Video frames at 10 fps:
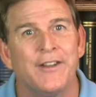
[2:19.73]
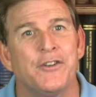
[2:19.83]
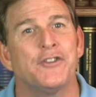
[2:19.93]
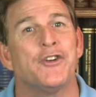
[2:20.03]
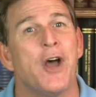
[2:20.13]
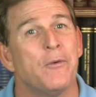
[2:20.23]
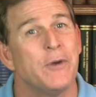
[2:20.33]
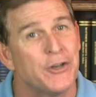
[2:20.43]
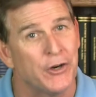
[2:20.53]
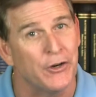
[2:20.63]
does not
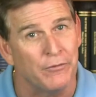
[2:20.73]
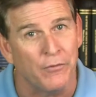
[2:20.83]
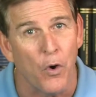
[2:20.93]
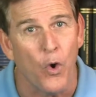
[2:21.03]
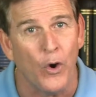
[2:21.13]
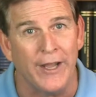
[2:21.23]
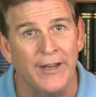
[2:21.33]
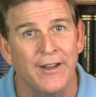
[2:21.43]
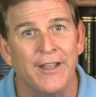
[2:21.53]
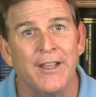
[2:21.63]
return
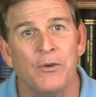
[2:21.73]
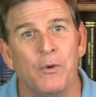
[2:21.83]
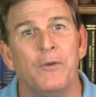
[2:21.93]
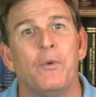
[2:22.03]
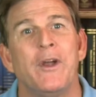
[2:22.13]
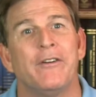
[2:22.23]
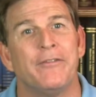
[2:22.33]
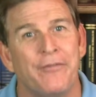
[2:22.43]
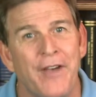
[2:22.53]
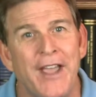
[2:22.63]
void when we are
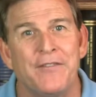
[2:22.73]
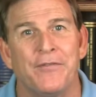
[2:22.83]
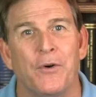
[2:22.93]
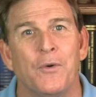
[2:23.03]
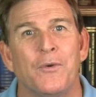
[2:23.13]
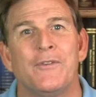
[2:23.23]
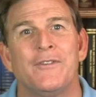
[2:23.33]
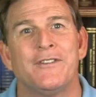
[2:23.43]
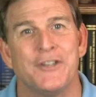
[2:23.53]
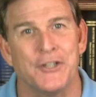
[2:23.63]
faithful
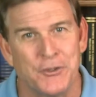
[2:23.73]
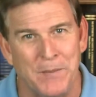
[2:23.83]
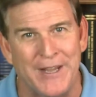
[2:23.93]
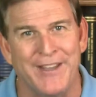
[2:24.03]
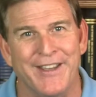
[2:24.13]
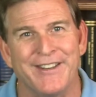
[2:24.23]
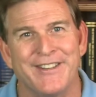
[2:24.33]
to speak it.